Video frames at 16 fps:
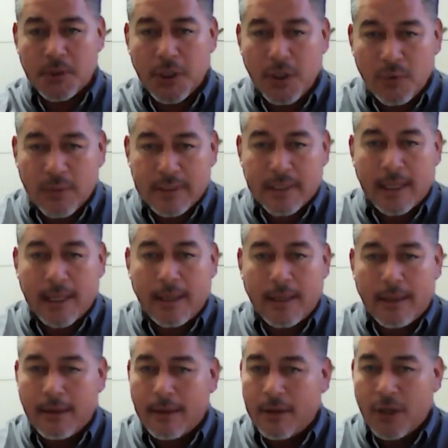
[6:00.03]
you and say,
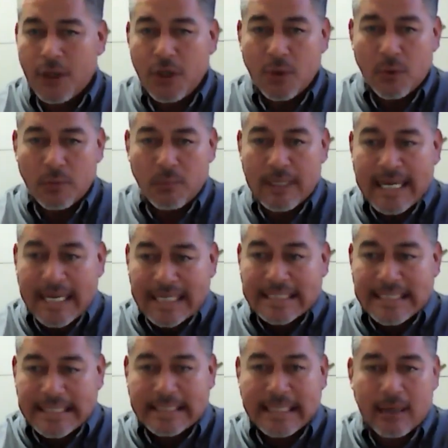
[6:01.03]
you don't
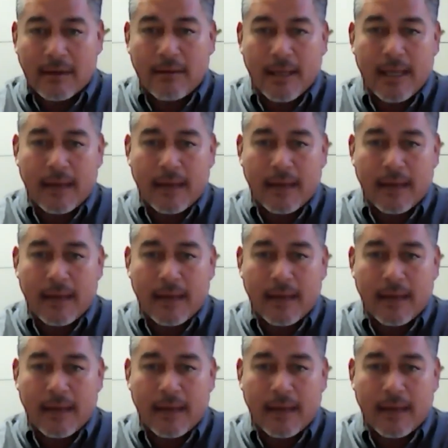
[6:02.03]
necessarily